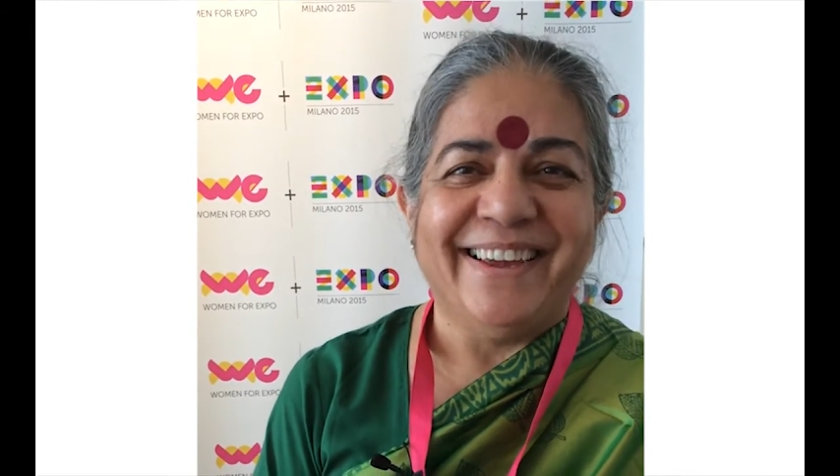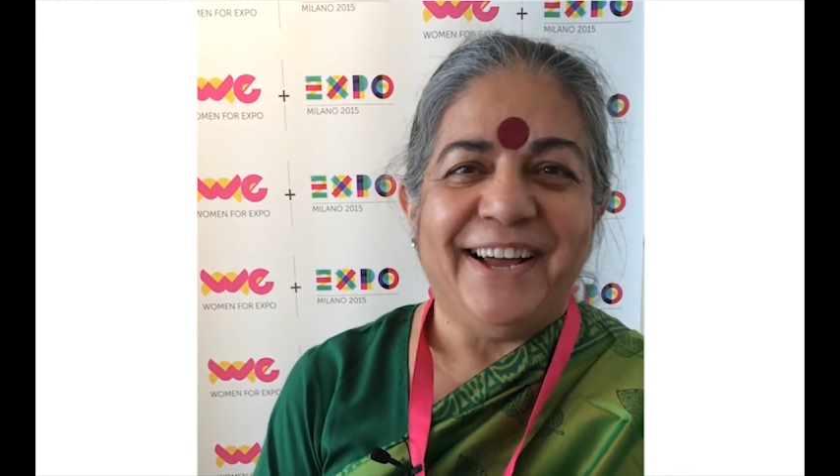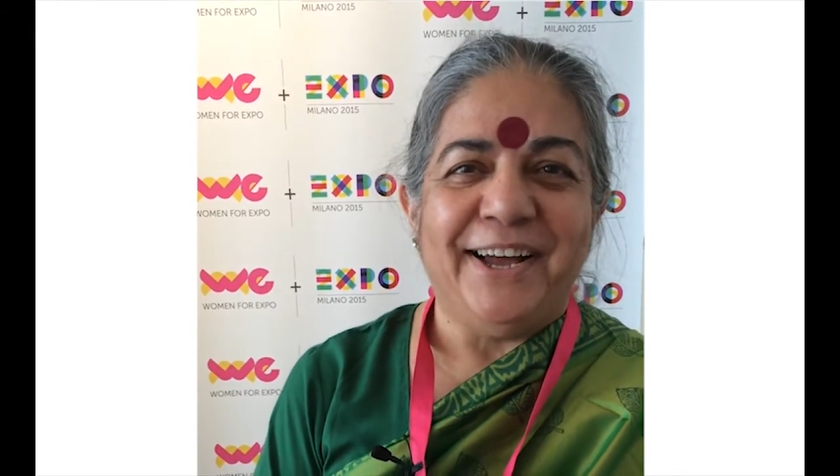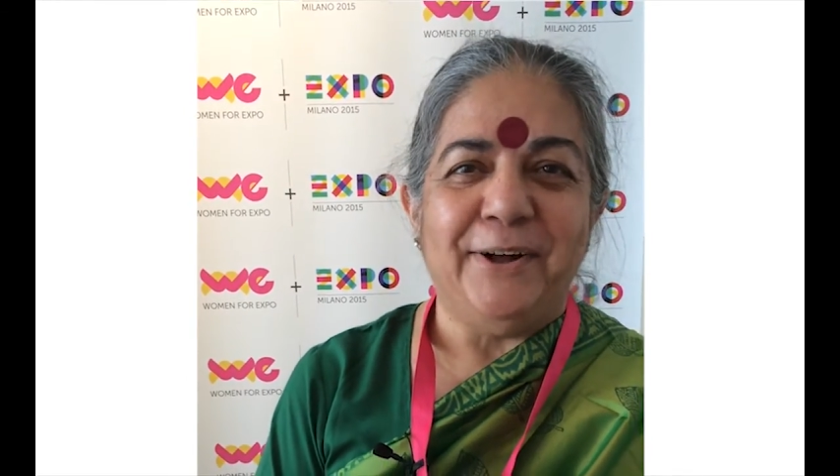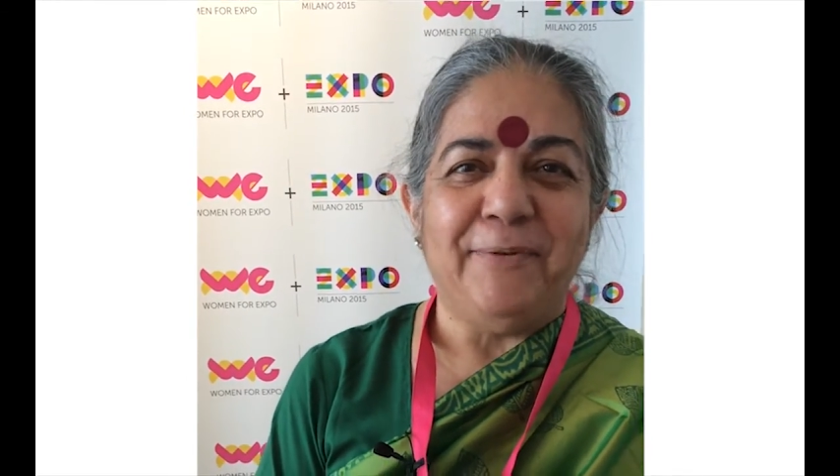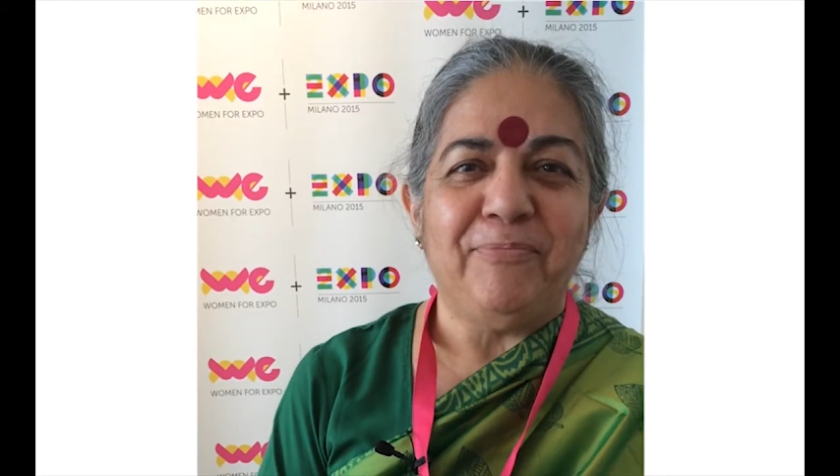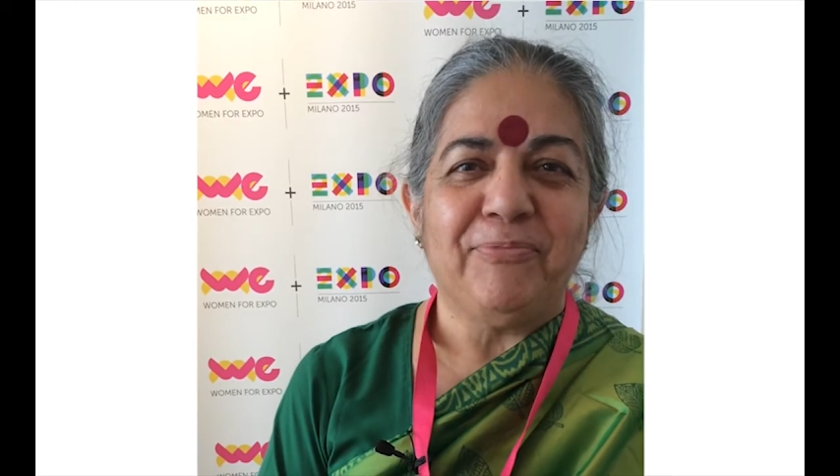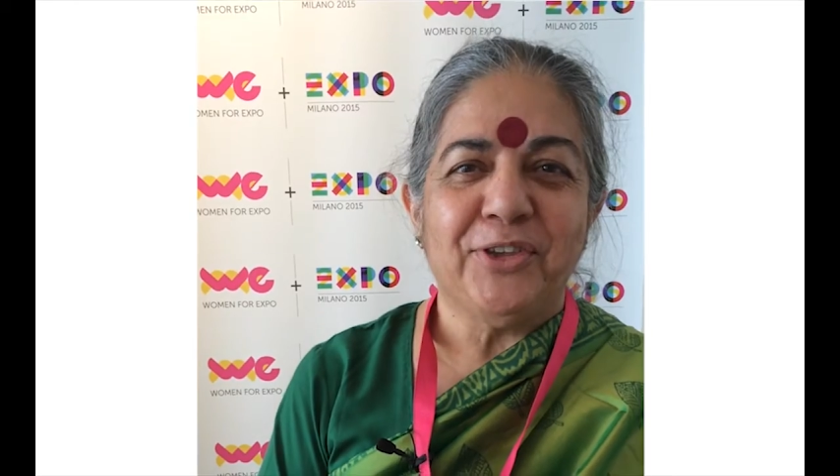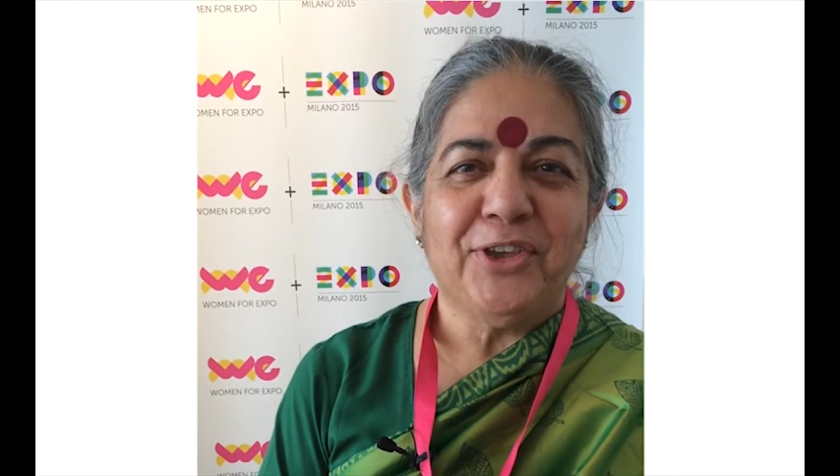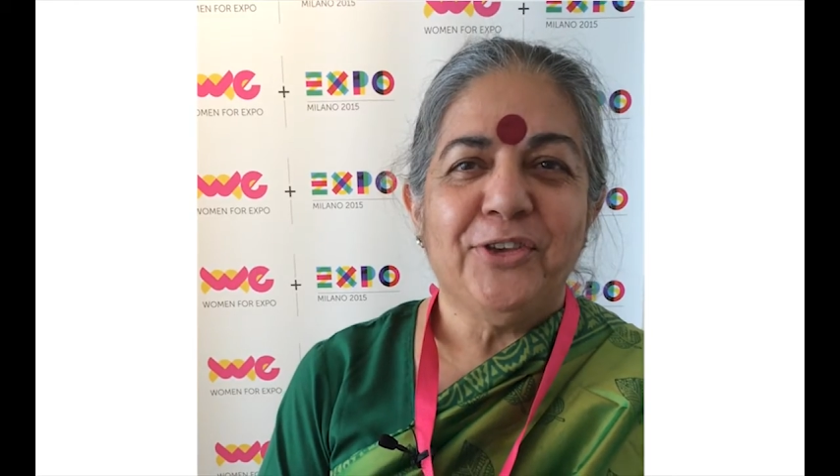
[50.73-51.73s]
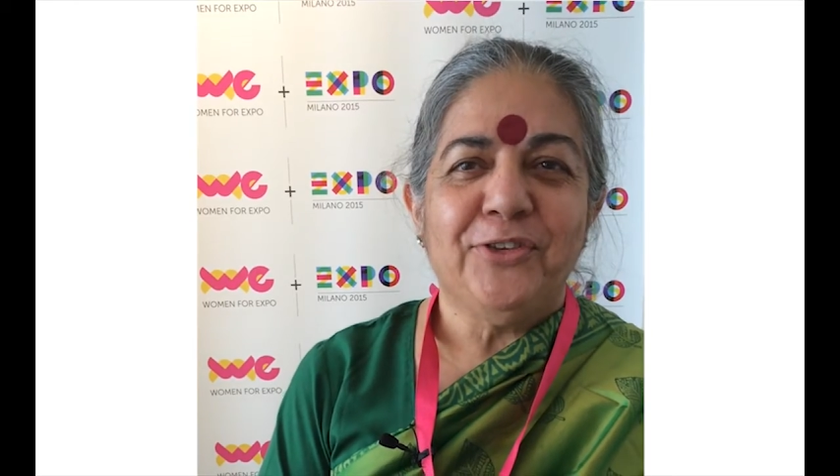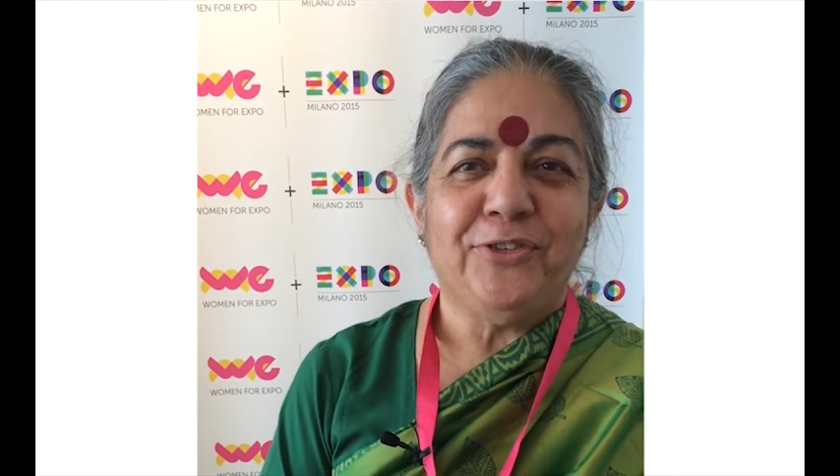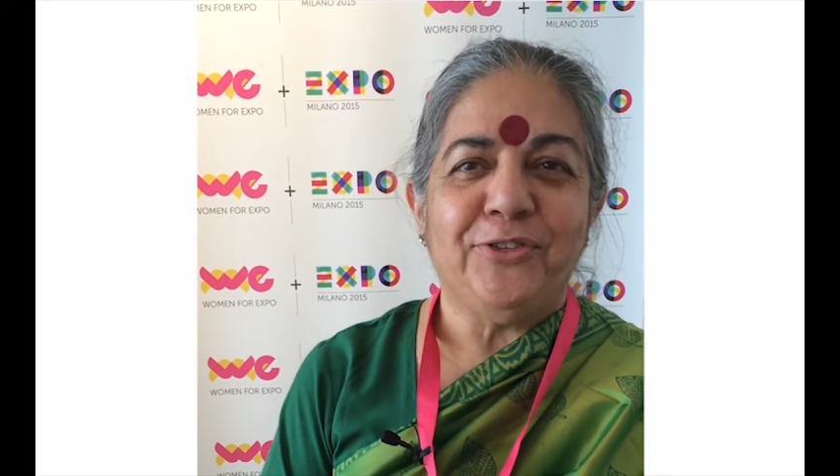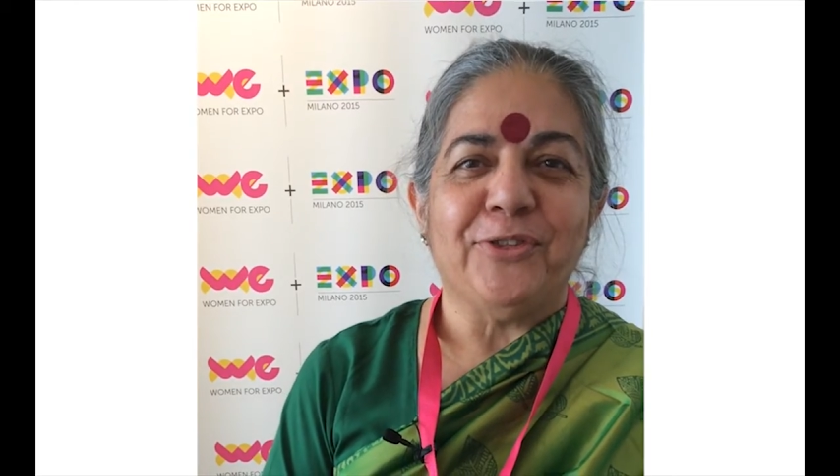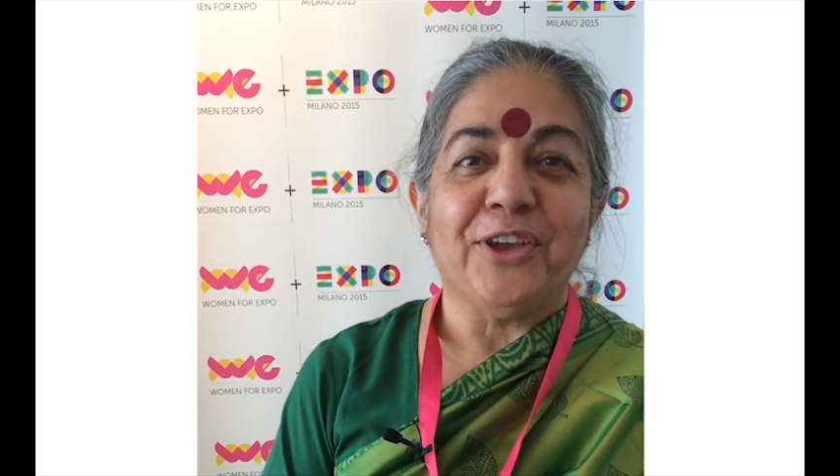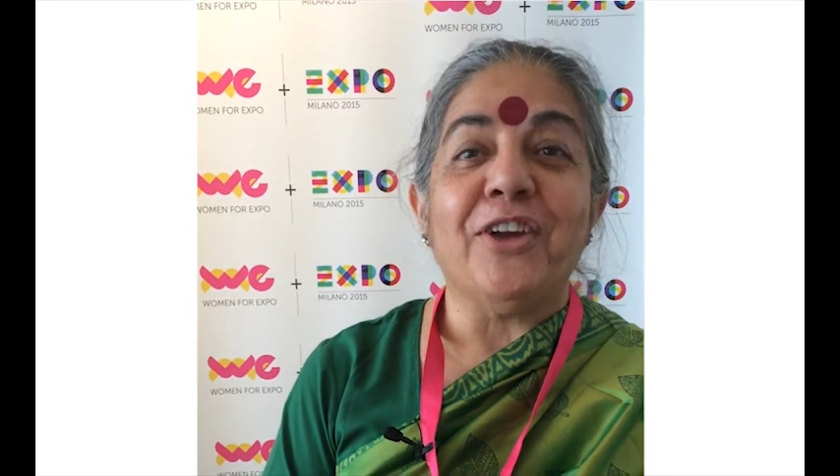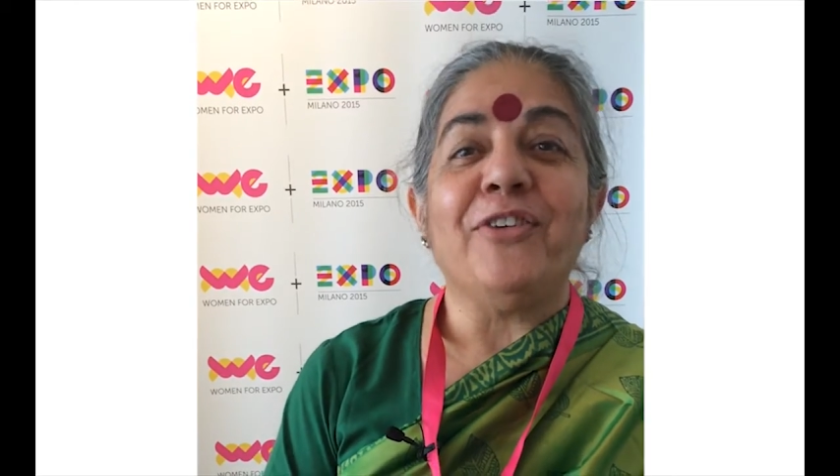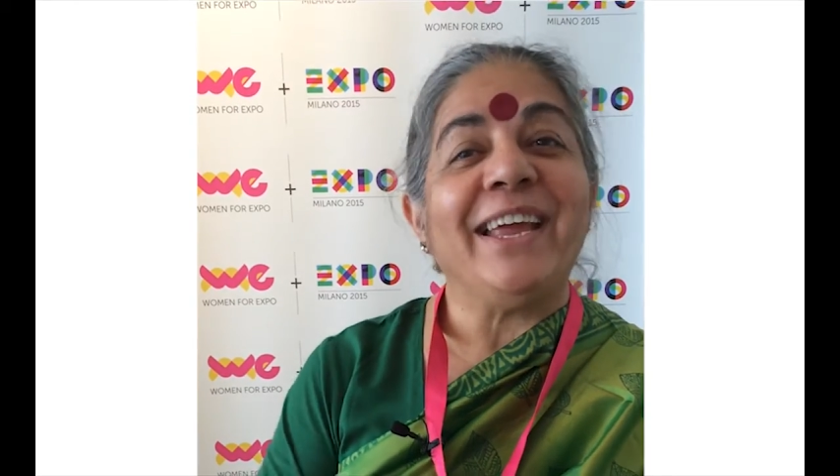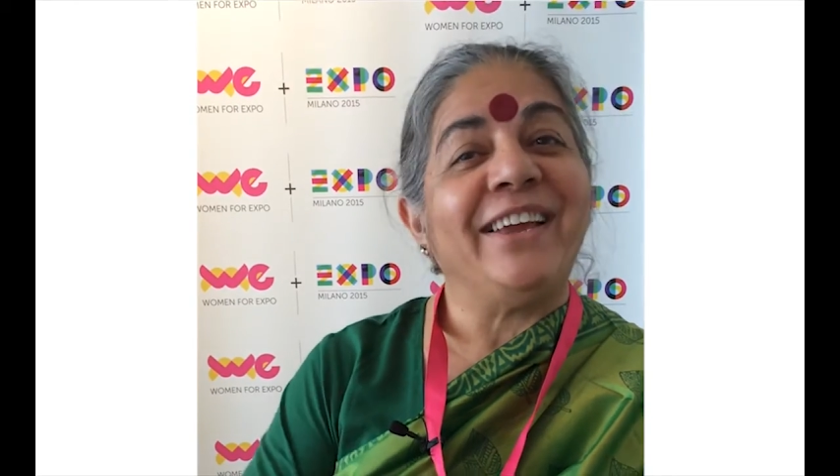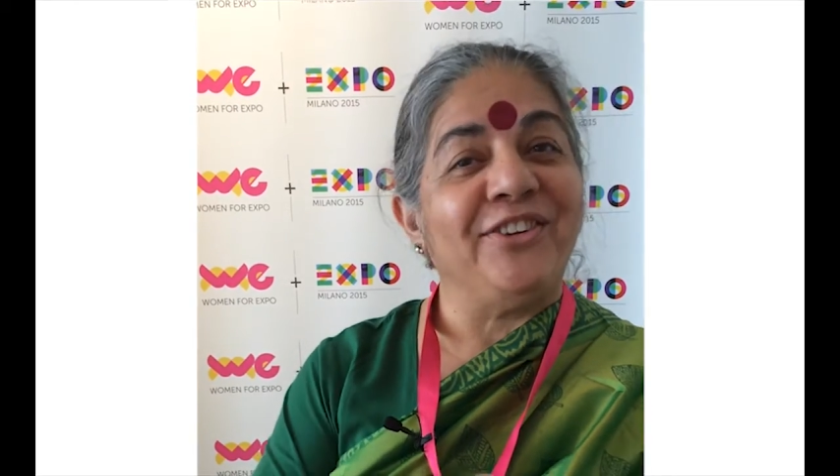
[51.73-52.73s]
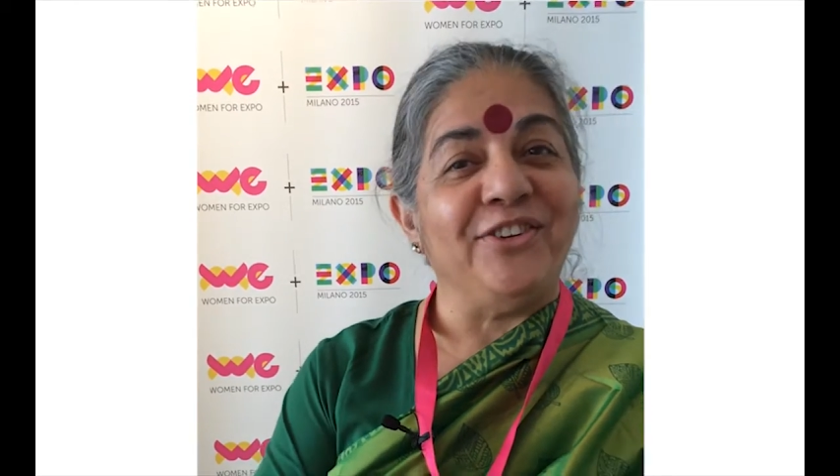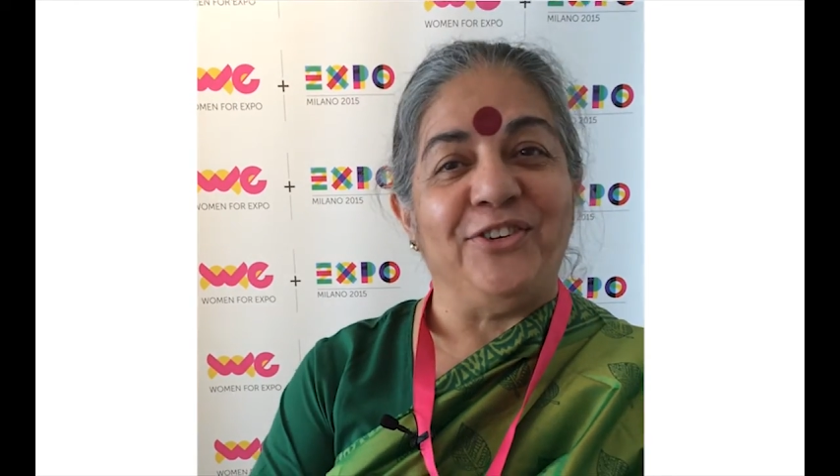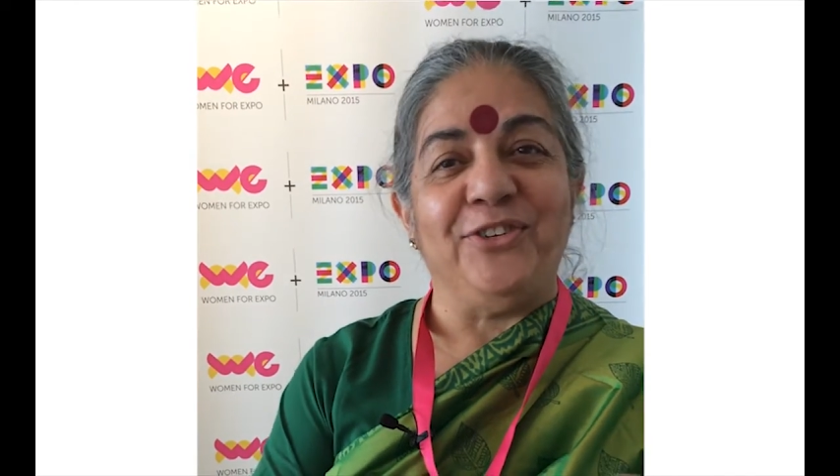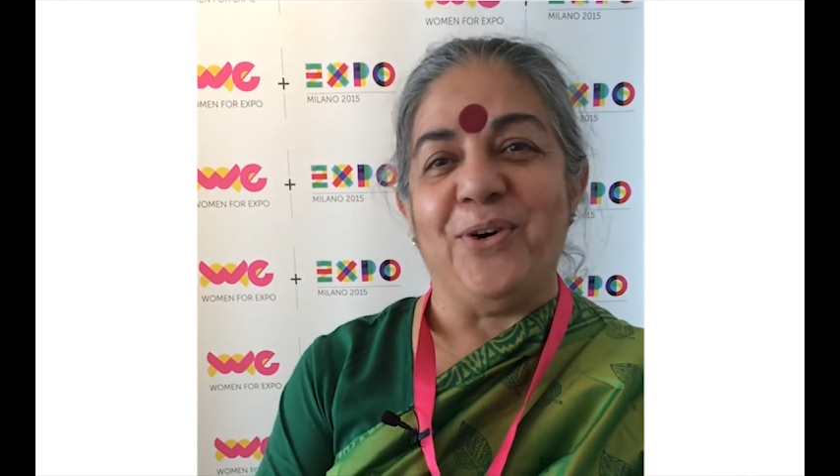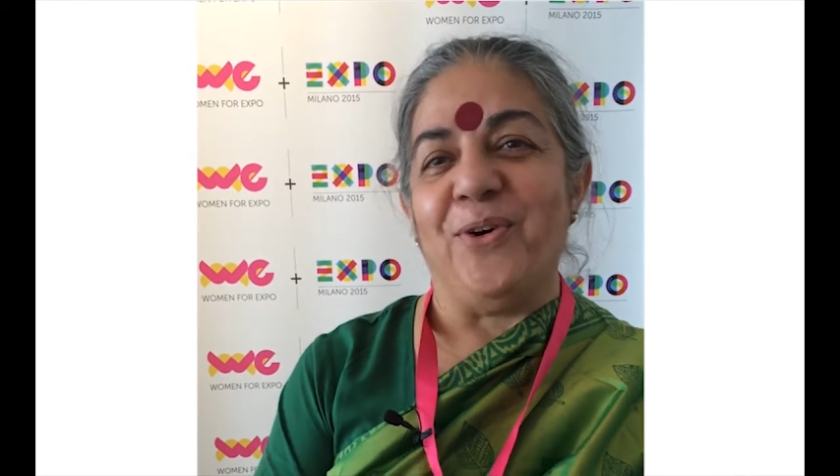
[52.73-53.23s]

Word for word: Um, so the correction to